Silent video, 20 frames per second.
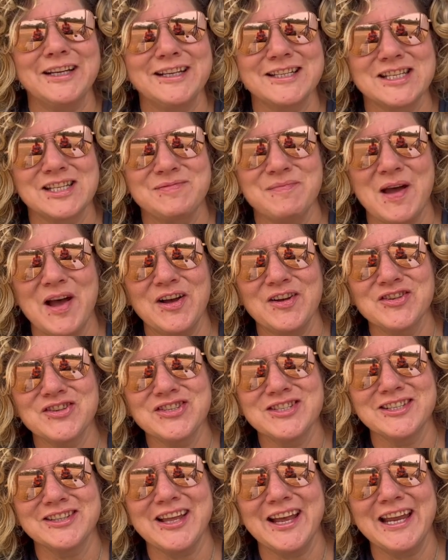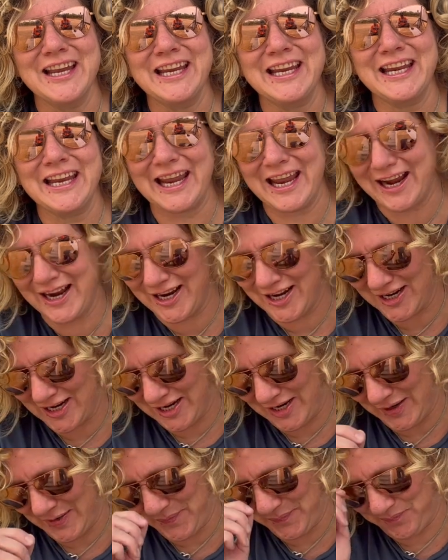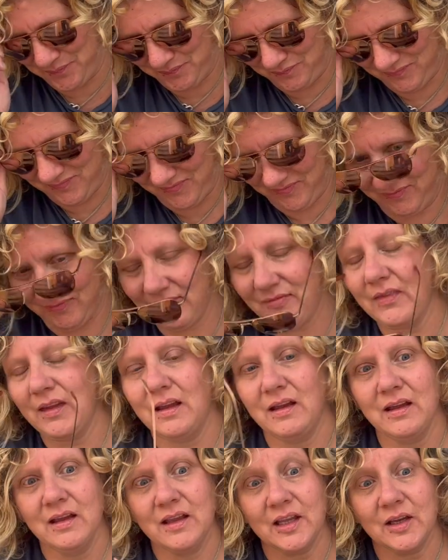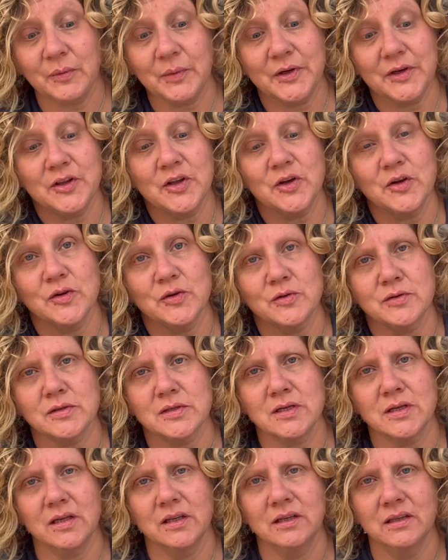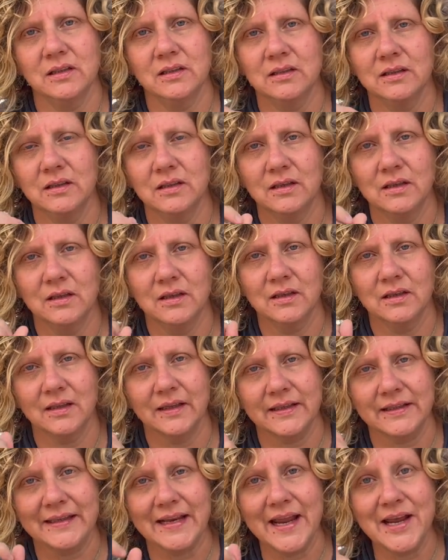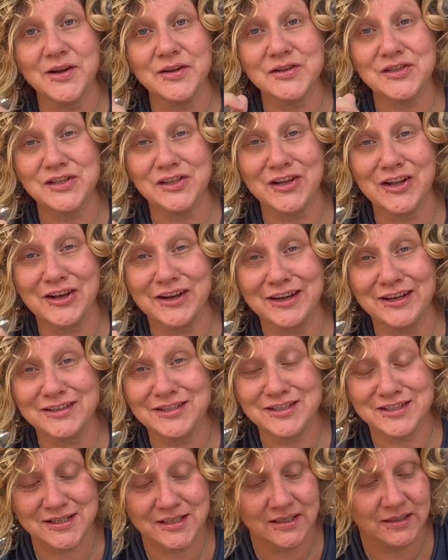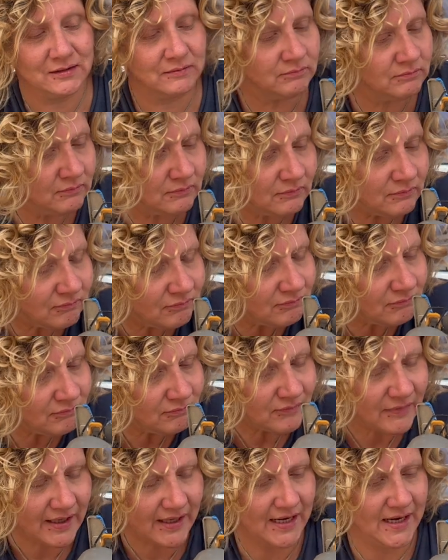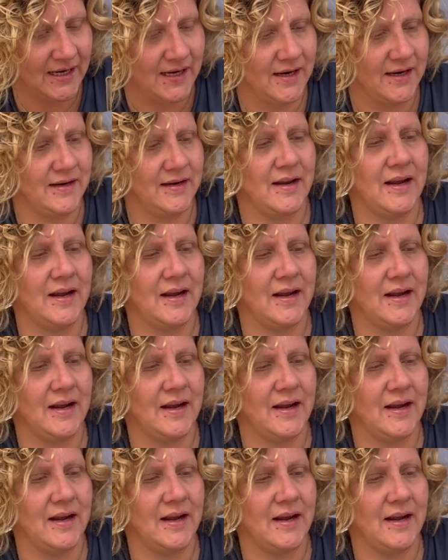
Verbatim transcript: it smells like one of those like nail salons. And